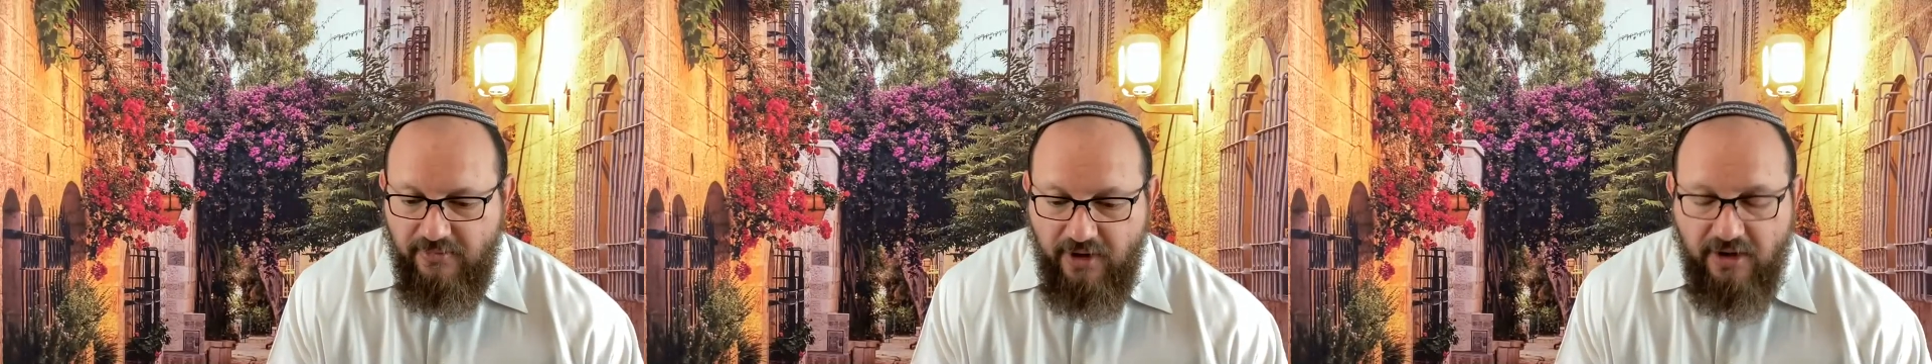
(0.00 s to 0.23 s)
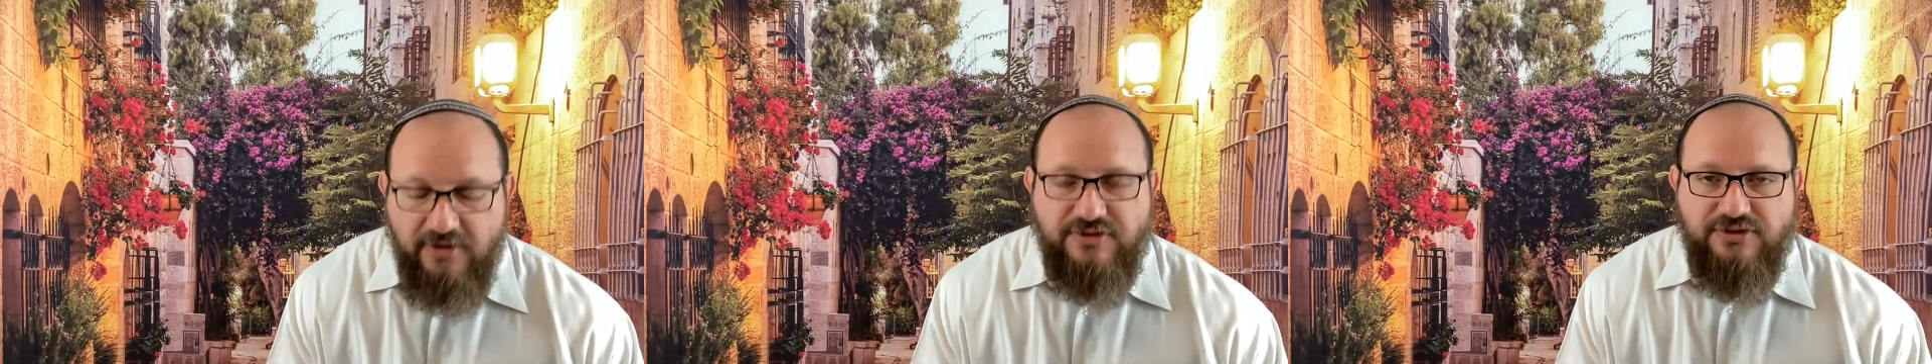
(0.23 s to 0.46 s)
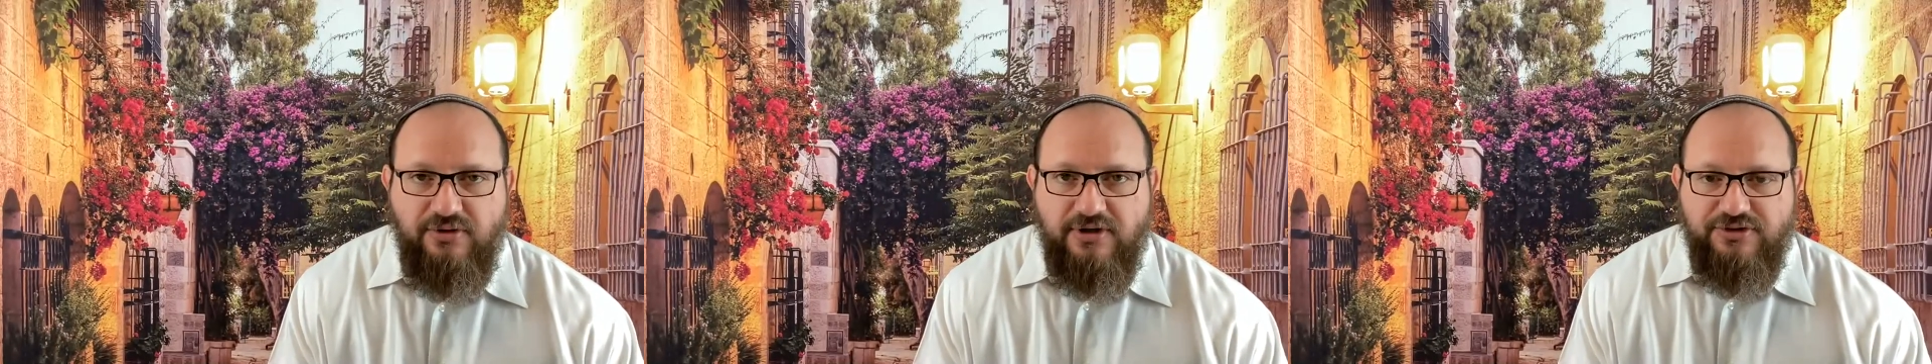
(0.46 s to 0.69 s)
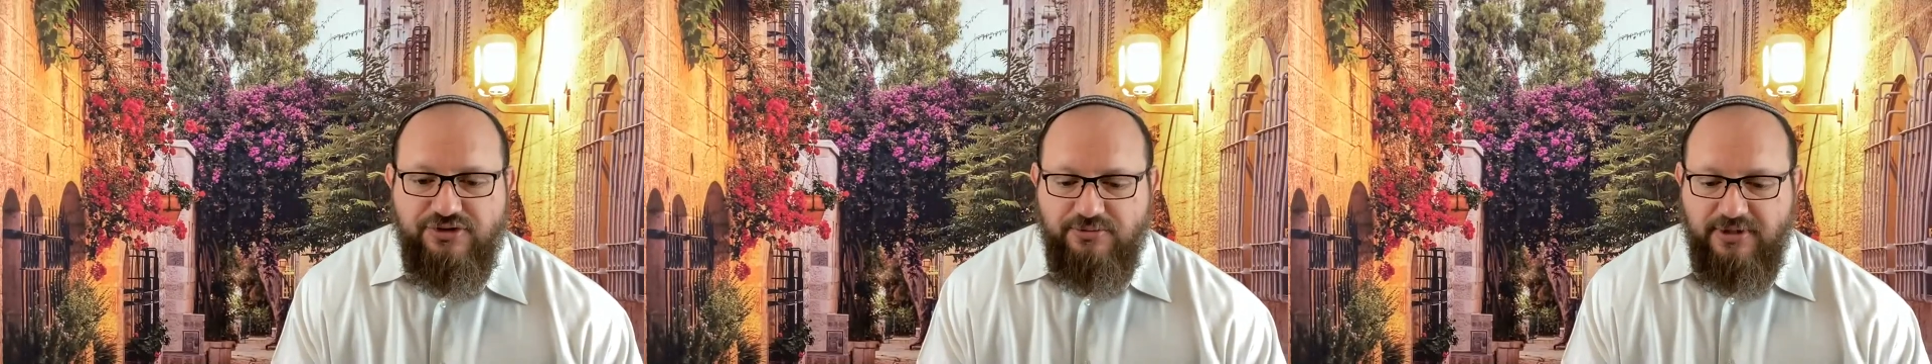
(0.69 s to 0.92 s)

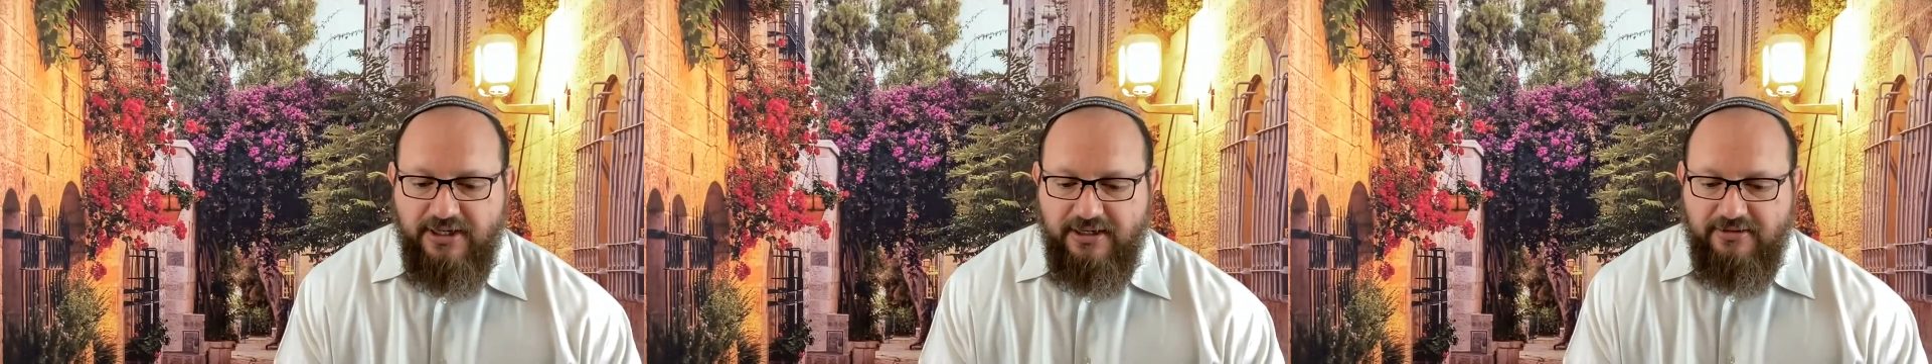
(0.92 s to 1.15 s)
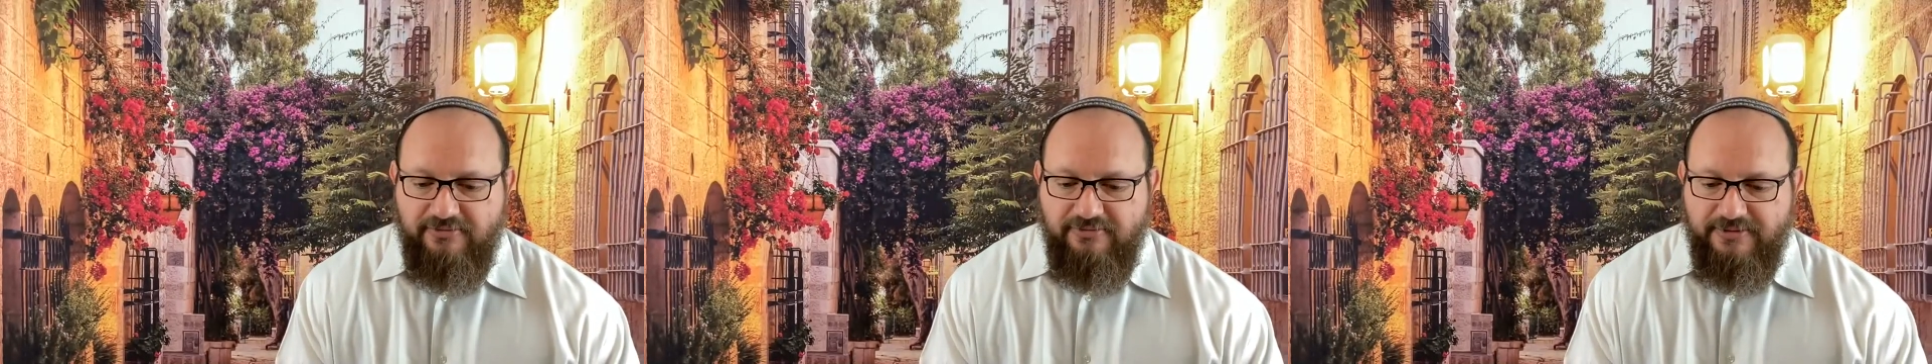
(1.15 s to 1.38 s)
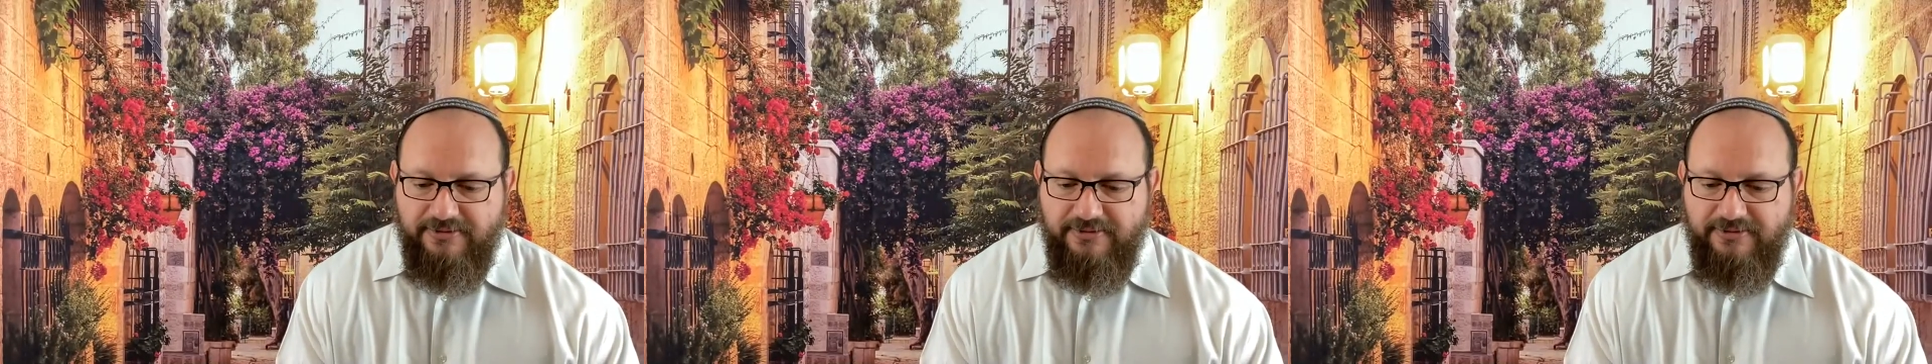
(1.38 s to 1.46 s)
on Tu B'Av.